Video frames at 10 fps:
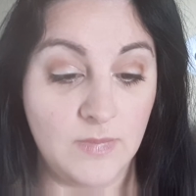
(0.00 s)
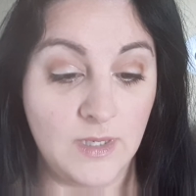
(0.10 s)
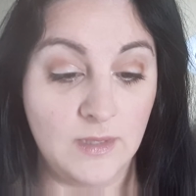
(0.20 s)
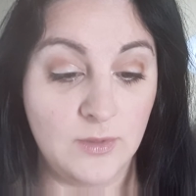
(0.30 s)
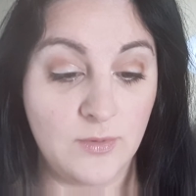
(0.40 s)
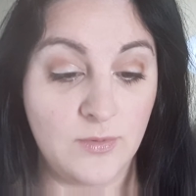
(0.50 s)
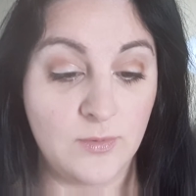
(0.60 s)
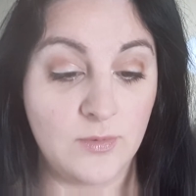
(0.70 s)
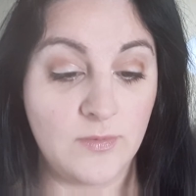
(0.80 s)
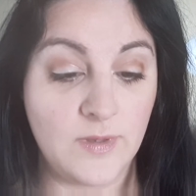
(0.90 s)

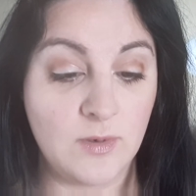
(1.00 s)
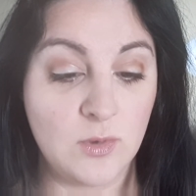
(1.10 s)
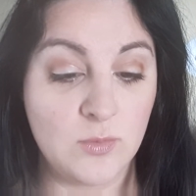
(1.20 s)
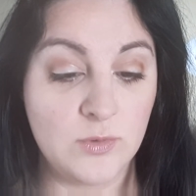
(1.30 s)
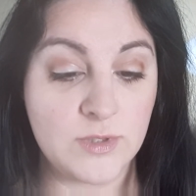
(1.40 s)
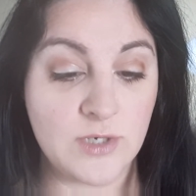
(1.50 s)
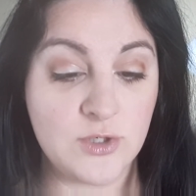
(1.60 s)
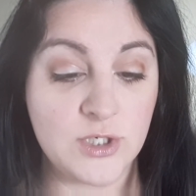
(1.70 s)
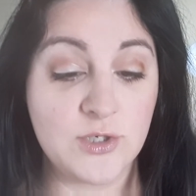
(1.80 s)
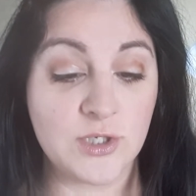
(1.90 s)
eleuthero root,
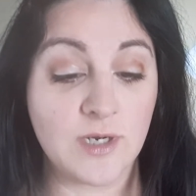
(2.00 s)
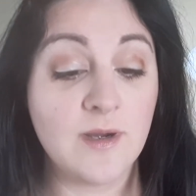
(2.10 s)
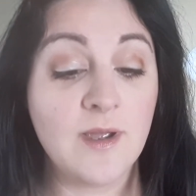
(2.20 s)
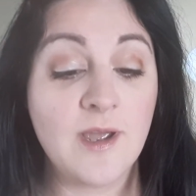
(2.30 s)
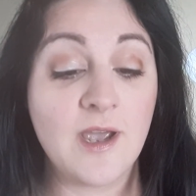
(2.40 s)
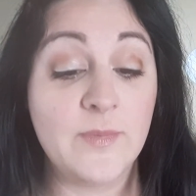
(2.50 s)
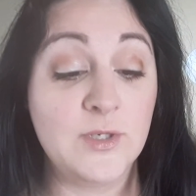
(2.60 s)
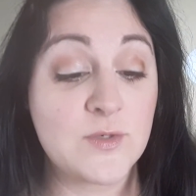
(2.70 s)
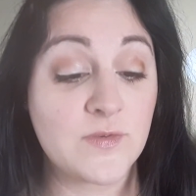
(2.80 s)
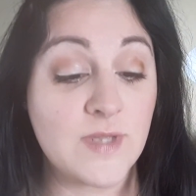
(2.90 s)
and ginger have been
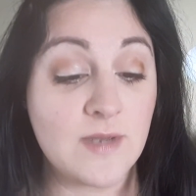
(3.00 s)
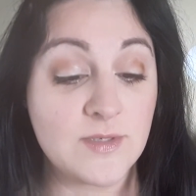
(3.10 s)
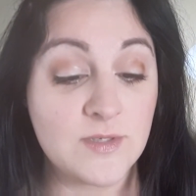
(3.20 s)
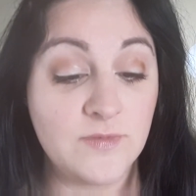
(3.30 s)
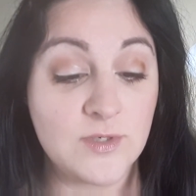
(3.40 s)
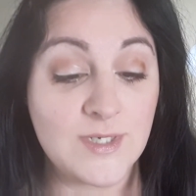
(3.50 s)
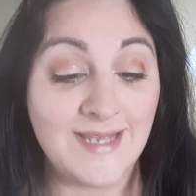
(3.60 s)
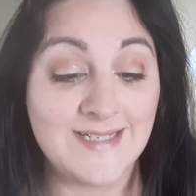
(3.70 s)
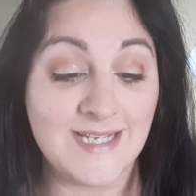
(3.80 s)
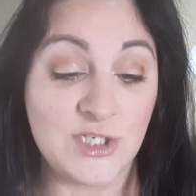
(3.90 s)
used for thousands of years to
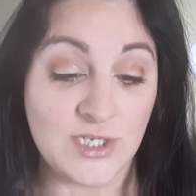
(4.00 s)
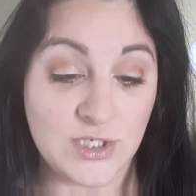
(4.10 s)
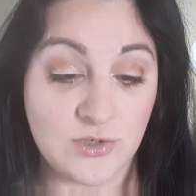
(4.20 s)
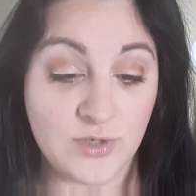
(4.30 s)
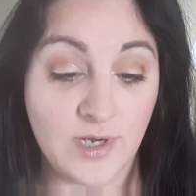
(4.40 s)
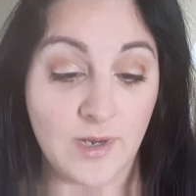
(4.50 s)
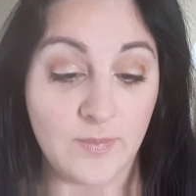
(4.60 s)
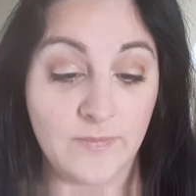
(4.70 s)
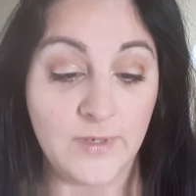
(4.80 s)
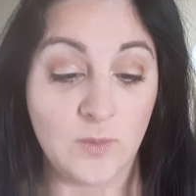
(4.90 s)
aid in digestion. Drink
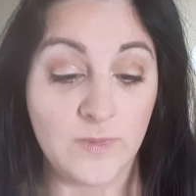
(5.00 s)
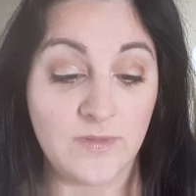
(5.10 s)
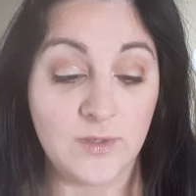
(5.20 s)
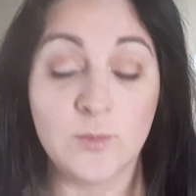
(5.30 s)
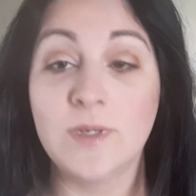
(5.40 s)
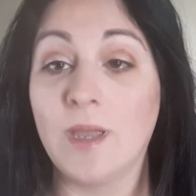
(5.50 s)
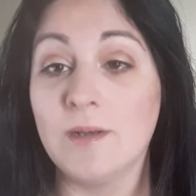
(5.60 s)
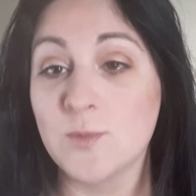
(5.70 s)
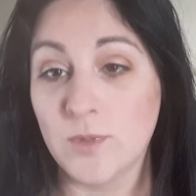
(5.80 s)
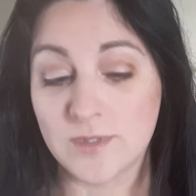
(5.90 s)
up, and the only thing you will
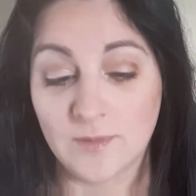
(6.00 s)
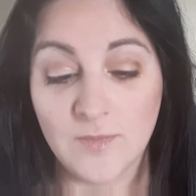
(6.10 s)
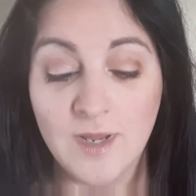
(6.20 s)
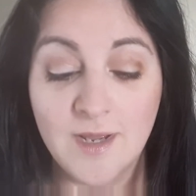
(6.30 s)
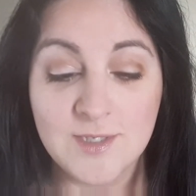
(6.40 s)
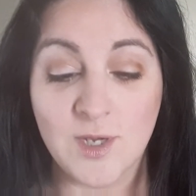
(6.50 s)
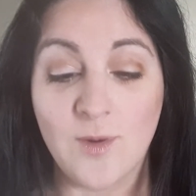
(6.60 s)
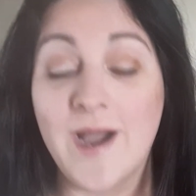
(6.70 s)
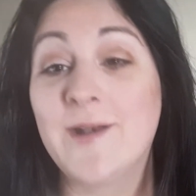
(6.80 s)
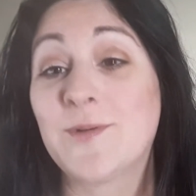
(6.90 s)
gain is wisdom.
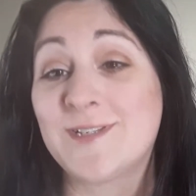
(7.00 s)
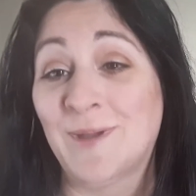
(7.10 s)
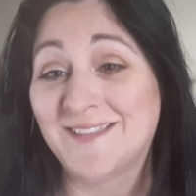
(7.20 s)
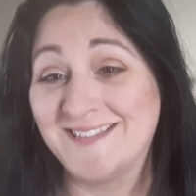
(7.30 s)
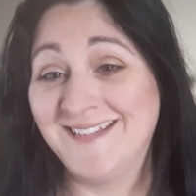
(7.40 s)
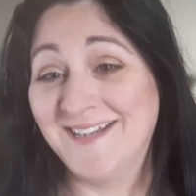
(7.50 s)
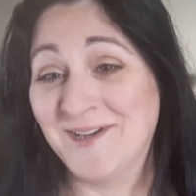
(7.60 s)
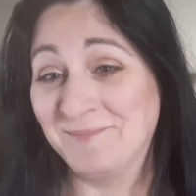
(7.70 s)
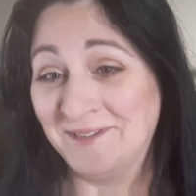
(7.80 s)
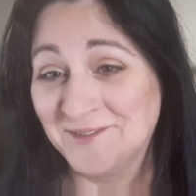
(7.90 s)
So I don't expect this tea to
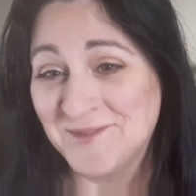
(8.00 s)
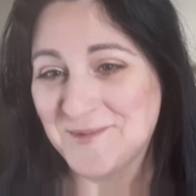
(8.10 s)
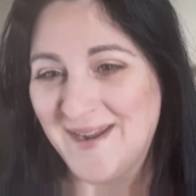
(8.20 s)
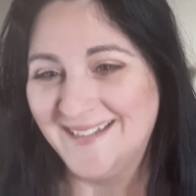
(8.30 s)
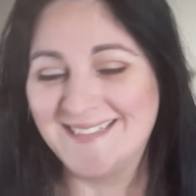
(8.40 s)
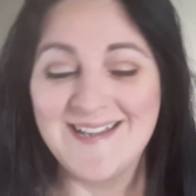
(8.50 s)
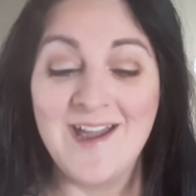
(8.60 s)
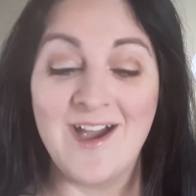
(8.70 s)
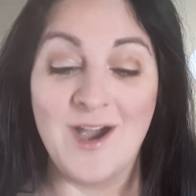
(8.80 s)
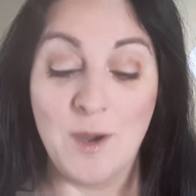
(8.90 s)
help me lose weight,
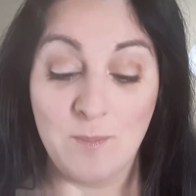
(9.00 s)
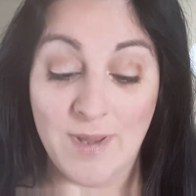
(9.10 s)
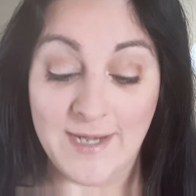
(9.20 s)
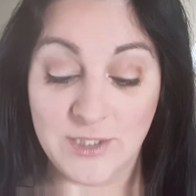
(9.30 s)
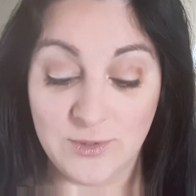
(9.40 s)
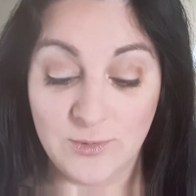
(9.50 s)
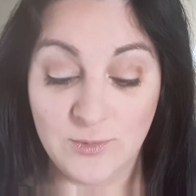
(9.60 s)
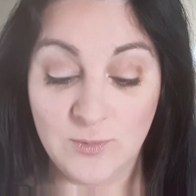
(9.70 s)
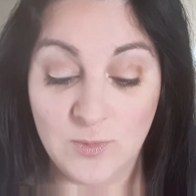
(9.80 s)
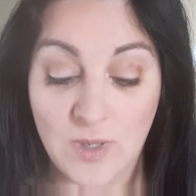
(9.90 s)
but I
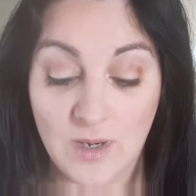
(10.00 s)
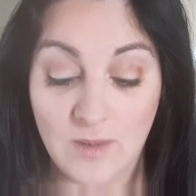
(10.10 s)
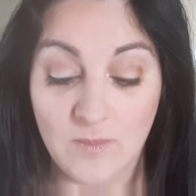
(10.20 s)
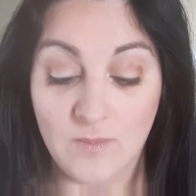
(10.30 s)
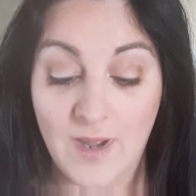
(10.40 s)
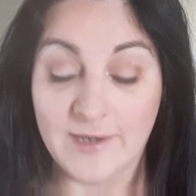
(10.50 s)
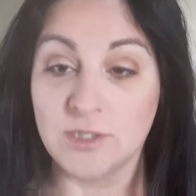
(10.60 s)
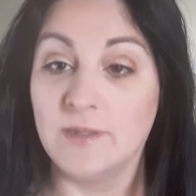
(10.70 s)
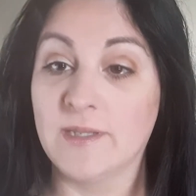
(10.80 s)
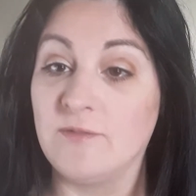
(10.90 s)
do
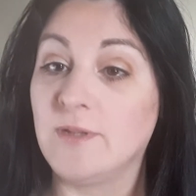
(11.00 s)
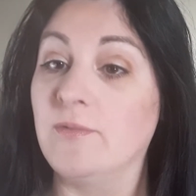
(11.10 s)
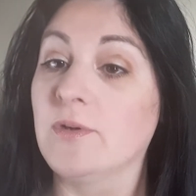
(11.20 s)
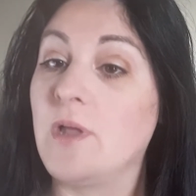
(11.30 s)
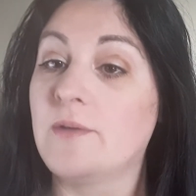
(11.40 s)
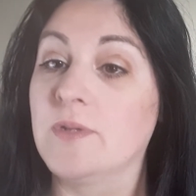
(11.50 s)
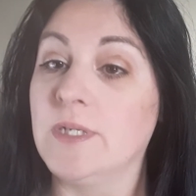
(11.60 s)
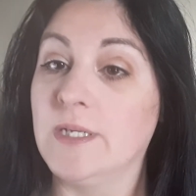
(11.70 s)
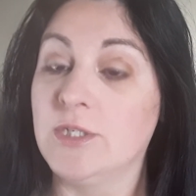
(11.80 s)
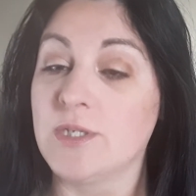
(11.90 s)
actually like the flavor a lot of
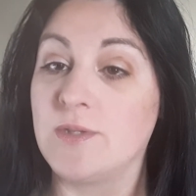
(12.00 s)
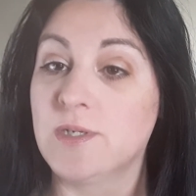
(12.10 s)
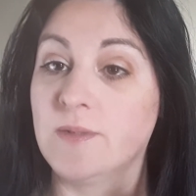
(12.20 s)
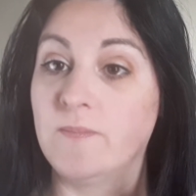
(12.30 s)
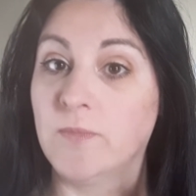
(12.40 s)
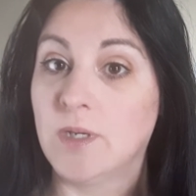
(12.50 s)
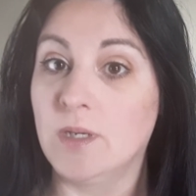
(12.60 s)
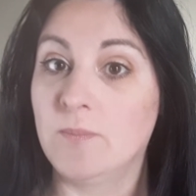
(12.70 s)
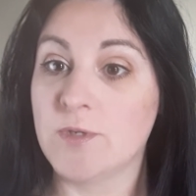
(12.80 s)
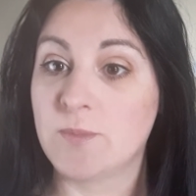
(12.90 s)
the
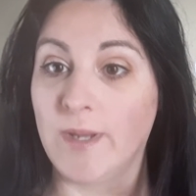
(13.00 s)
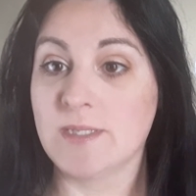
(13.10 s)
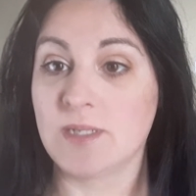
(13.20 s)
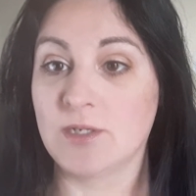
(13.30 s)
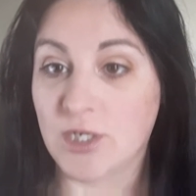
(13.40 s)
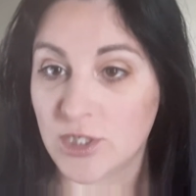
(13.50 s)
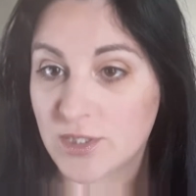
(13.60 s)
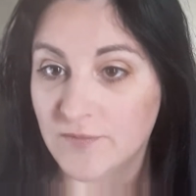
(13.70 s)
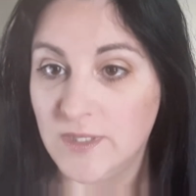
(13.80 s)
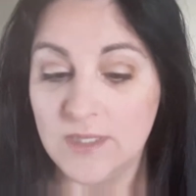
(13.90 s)
spiced
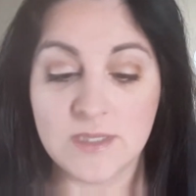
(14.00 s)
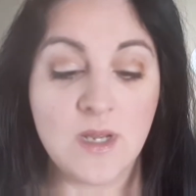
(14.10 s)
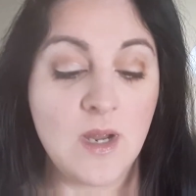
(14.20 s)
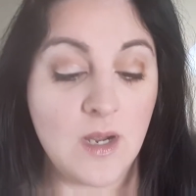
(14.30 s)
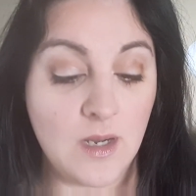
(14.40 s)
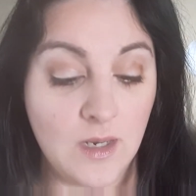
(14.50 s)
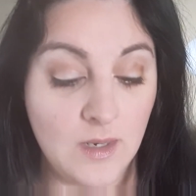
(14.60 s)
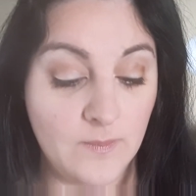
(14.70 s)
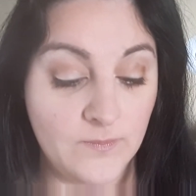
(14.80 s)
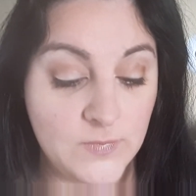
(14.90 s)
digestive teas.
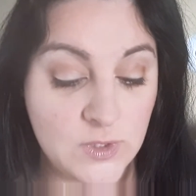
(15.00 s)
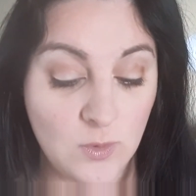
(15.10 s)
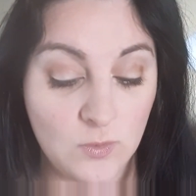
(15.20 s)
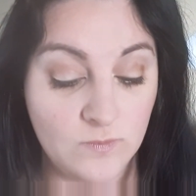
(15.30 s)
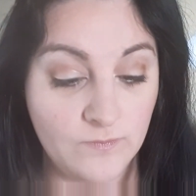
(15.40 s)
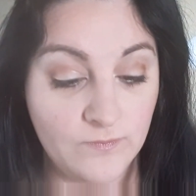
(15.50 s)
So